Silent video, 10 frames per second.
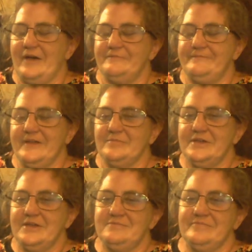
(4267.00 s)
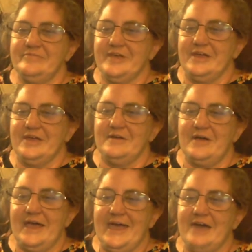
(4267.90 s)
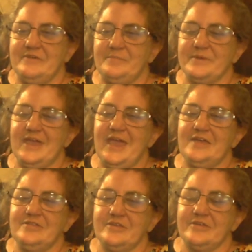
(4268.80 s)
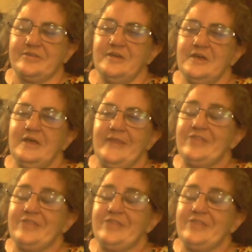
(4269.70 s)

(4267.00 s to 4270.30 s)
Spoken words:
I found family that I have up in Kansas.